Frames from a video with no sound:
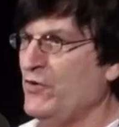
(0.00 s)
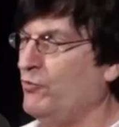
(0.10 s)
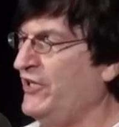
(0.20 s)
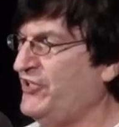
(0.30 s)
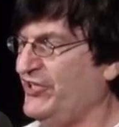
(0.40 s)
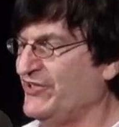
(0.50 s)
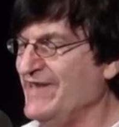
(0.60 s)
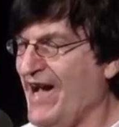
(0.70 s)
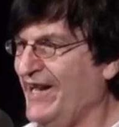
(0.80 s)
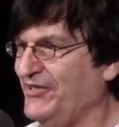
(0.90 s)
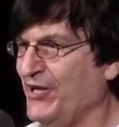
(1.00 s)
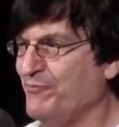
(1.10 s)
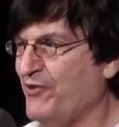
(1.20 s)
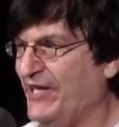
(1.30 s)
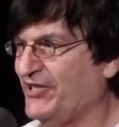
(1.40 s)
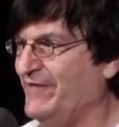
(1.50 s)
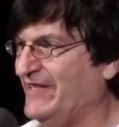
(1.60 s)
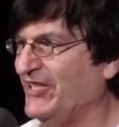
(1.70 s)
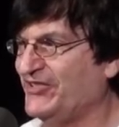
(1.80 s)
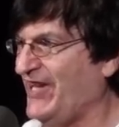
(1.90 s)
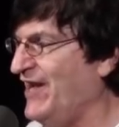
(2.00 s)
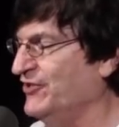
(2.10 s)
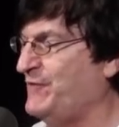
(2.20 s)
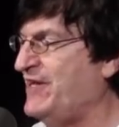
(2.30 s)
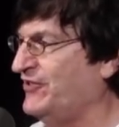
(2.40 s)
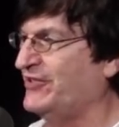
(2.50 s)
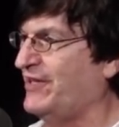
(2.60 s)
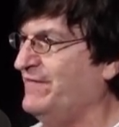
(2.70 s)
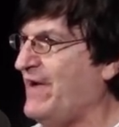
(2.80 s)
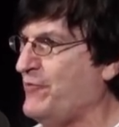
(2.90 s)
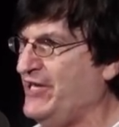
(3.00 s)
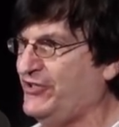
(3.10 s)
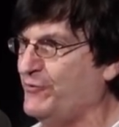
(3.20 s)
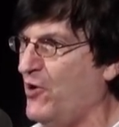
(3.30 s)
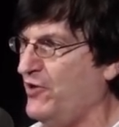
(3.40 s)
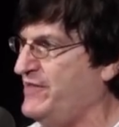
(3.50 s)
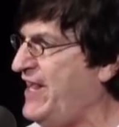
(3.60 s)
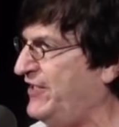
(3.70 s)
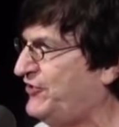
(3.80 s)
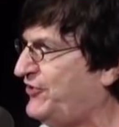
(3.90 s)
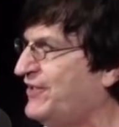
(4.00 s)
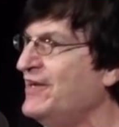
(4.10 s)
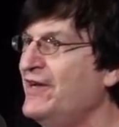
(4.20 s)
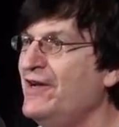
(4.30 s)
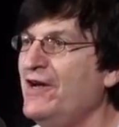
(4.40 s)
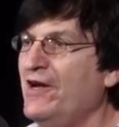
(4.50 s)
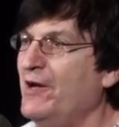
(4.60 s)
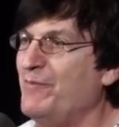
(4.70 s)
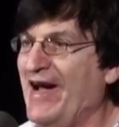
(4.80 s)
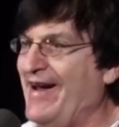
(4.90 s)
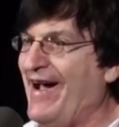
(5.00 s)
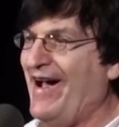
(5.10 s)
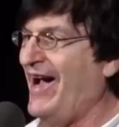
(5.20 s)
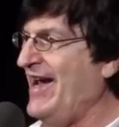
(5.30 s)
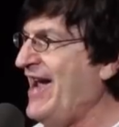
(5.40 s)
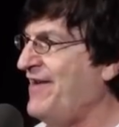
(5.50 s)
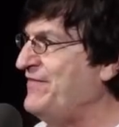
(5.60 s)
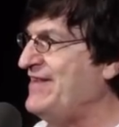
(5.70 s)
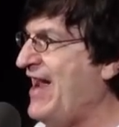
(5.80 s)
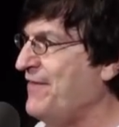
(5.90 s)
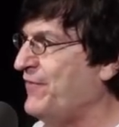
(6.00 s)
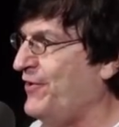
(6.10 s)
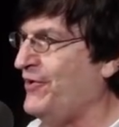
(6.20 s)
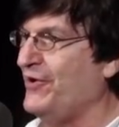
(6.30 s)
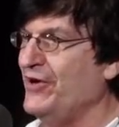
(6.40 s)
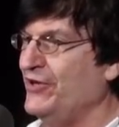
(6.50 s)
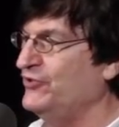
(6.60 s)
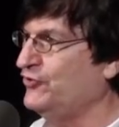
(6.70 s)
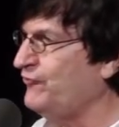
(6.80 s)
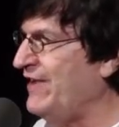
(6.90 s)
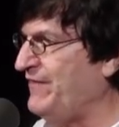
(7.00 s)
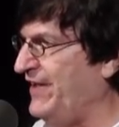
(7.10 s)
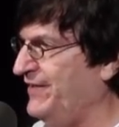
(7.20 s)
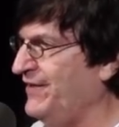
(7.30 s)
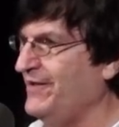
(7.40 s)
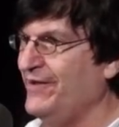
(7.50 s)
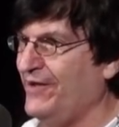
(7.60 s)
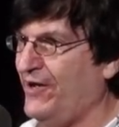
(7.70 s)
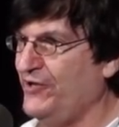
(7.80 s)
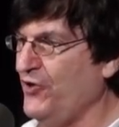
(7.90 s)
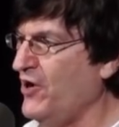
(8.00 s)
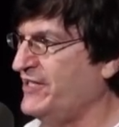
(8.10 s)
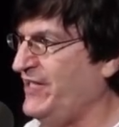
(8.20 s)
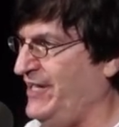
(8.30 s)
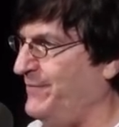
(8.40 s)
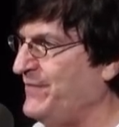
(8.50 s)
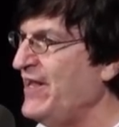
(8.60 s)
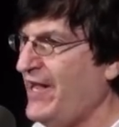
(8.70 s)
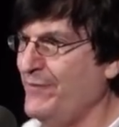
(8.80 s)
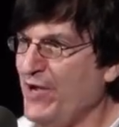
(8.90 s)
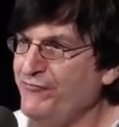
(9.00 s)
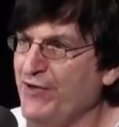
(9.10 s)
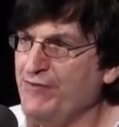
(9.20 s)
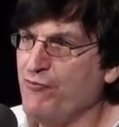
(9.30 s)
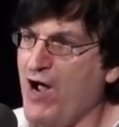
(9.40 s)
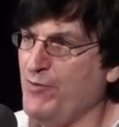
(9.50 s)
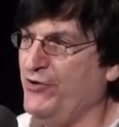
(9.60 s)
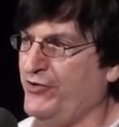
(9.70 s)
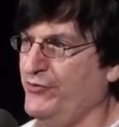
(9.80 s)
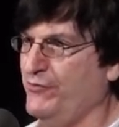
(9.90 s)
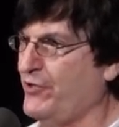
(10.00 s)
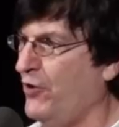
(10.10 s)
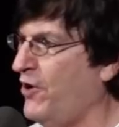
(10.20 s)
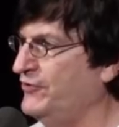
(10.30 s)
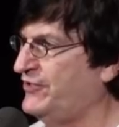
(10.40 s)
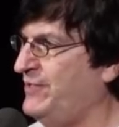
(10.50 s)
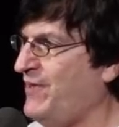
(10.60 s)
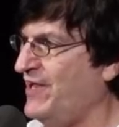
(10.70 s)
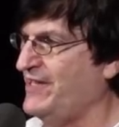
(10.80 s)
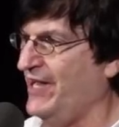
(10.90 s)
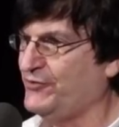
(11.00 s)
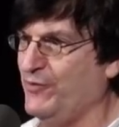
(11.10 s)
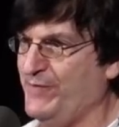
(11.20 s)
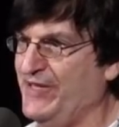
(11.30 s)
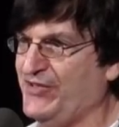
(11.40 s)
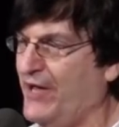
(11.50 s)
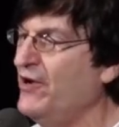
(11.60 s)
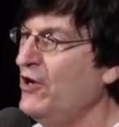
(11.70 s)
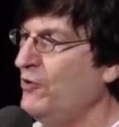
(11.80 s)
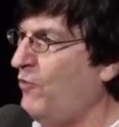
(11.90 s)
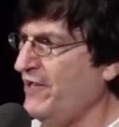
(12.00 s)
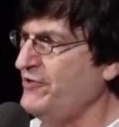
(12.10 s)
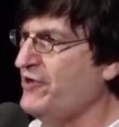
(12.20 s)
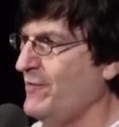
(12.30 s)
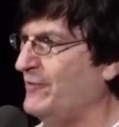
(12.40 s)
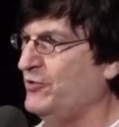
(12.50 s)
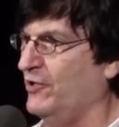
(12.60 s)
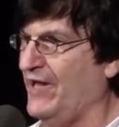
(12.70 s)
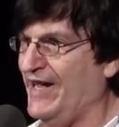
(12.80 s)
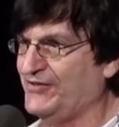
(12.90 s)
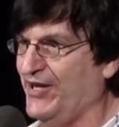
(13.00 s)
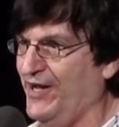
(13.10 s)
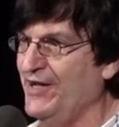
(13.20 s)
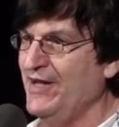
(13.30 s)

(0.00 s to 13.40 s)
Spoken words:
which is not as impressive as it sounds because it's a very small niche. But I have never driven a dog team. And my friend Robert, who co-hosts the podcast with me, said, why don't you come up to Alaska